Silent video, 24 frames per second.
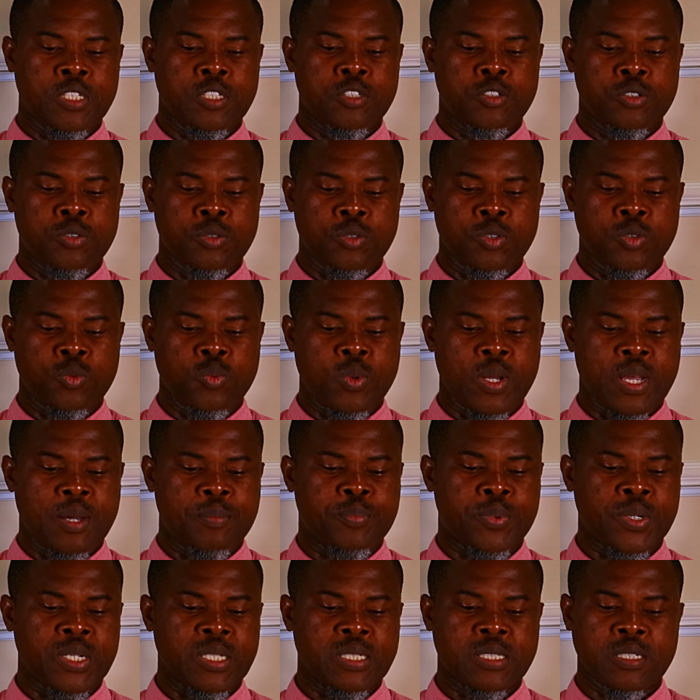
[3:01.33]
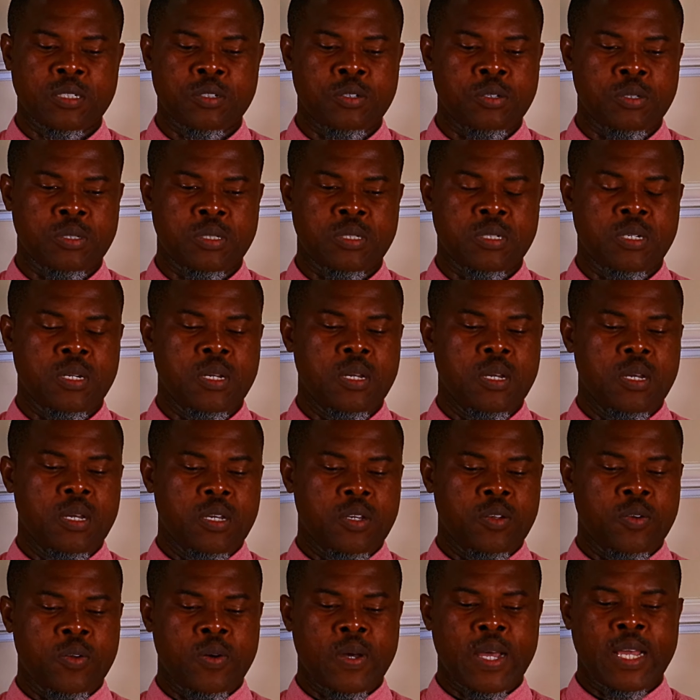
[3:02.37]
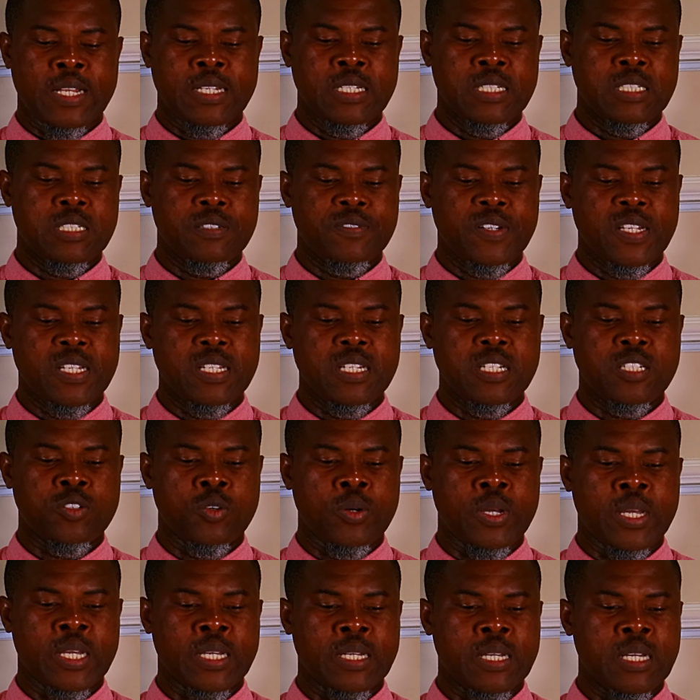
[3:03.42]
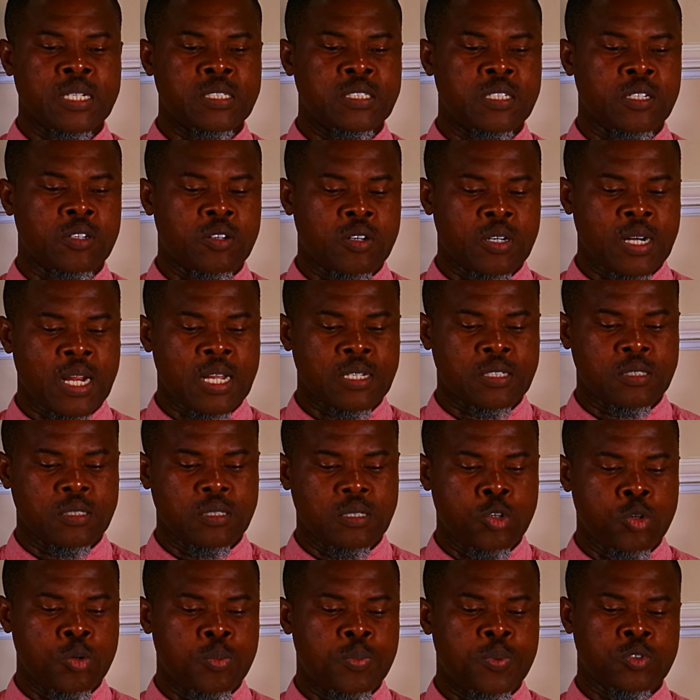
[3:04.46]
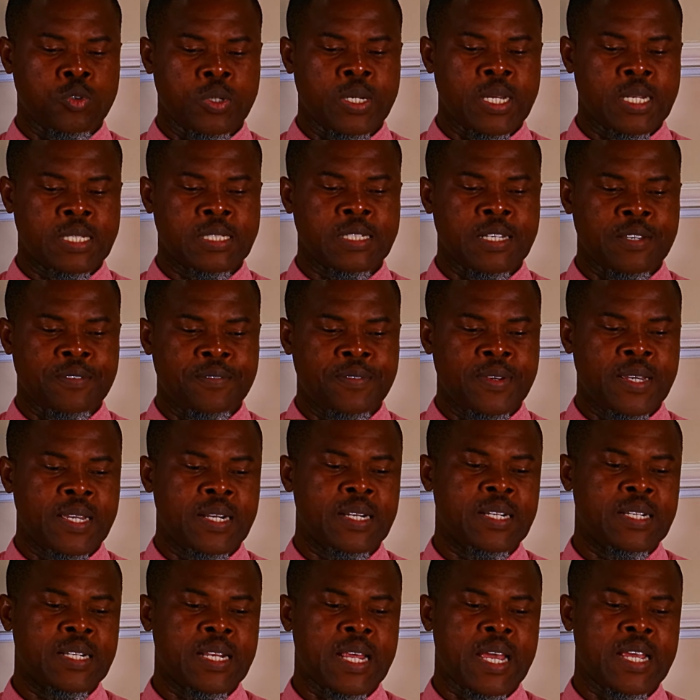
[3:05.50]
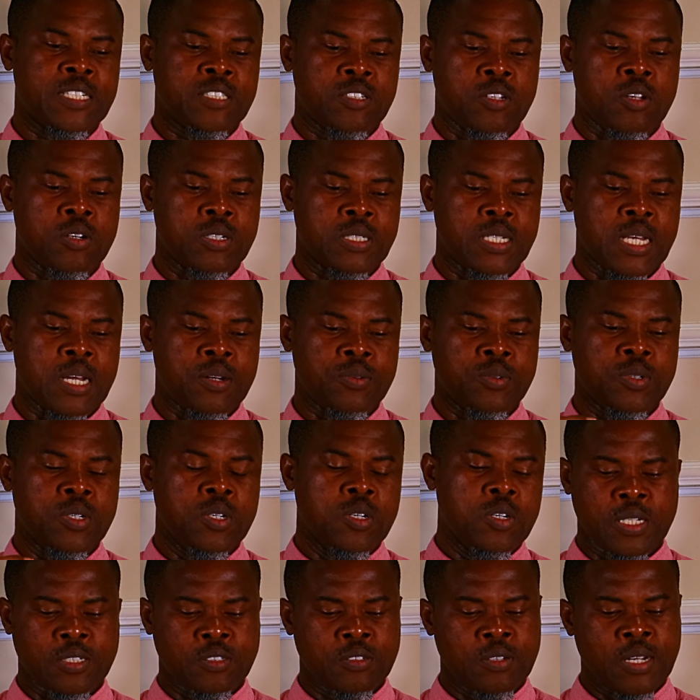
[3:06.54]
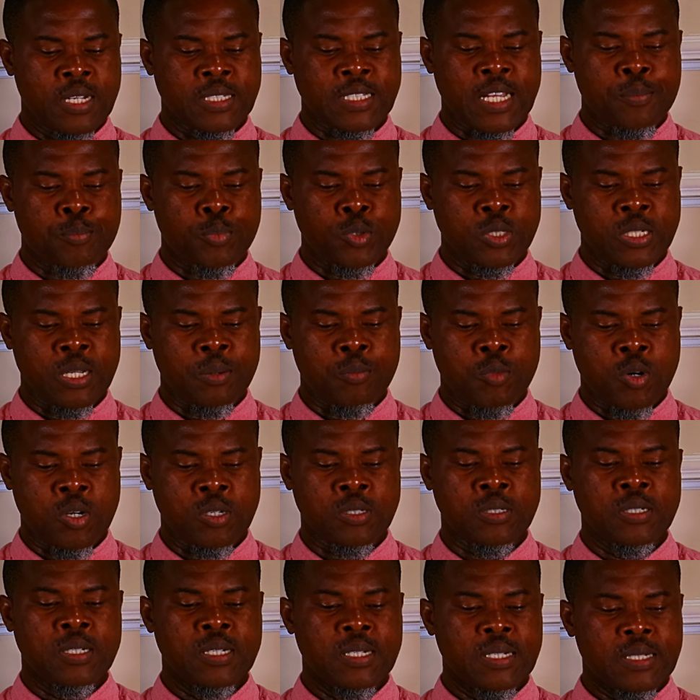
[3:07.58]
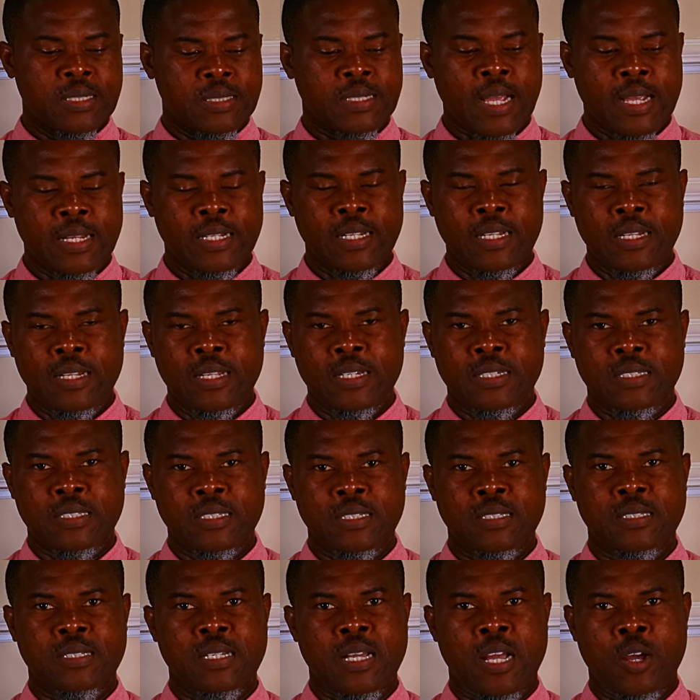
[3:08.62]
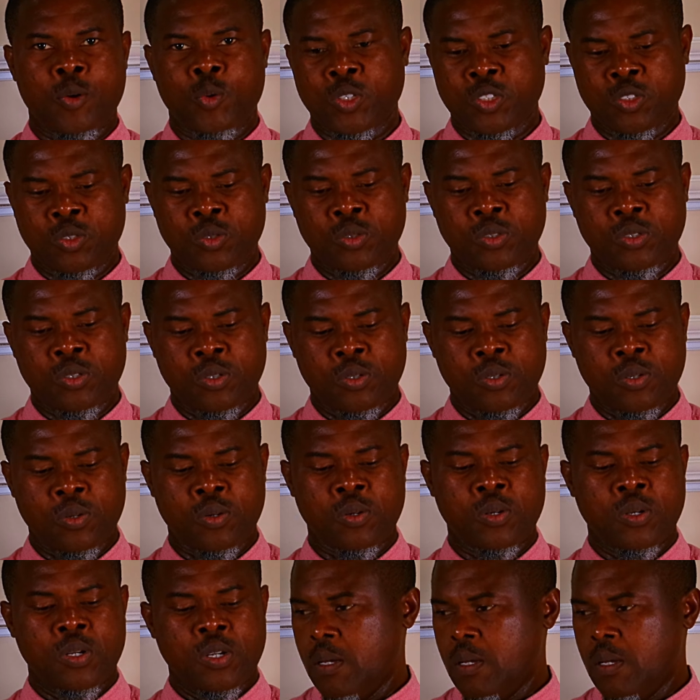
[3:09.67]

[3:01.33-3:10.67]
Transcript: these shoes were pretty good. You know, I didn't even need to engage the runner's loop to get a very nice lockdown. As soon as I put them on, tie the laces, I was good to go.